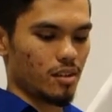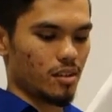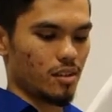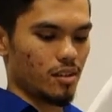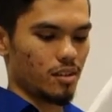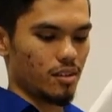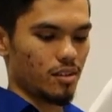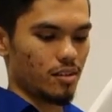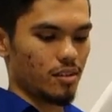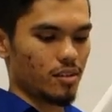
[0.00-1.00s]

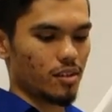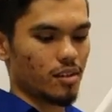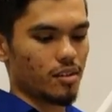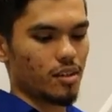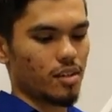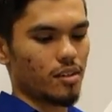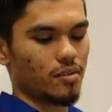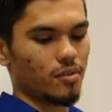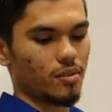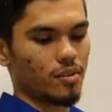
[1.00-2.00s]
and the second
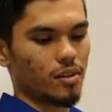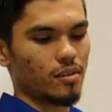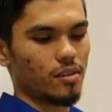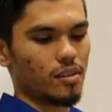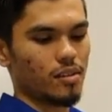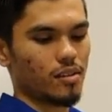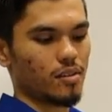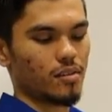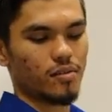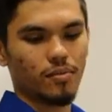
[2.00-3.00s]
line horizontally
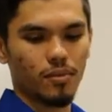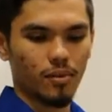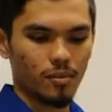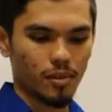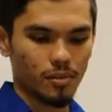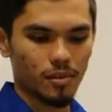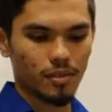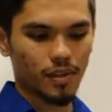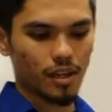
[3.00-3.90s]
for placement of